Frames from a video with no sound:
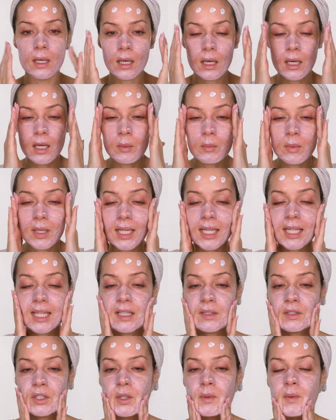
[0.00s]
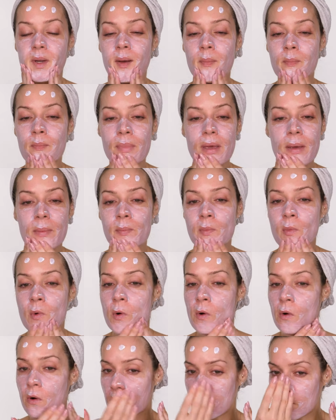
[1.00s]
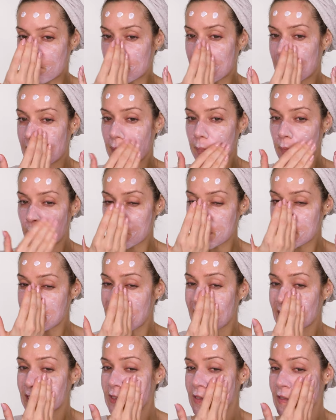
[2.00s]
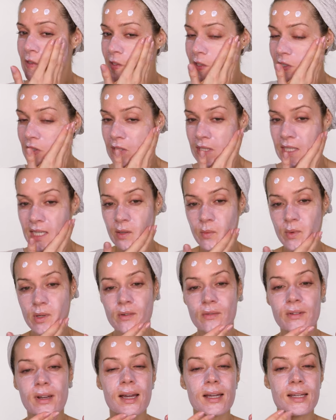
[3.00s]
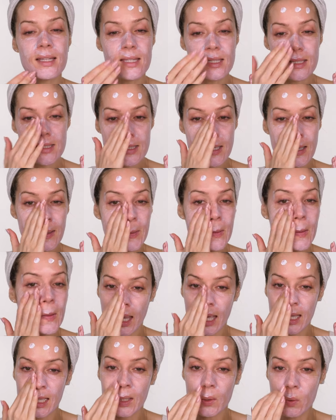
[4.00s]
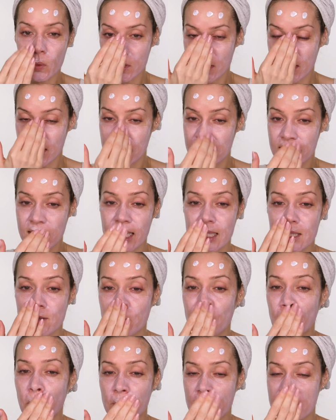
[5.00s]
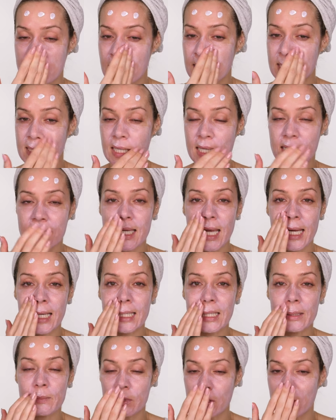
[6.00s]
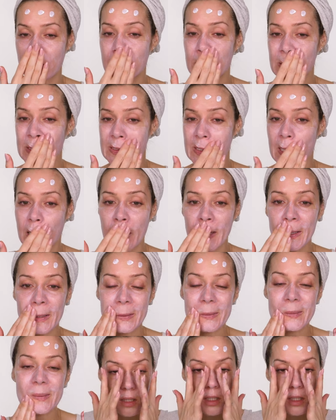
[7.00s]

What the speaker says: It gives you a bit more of that protection that you need when you're out in the sun. And it also contains 4% titanium dioxide.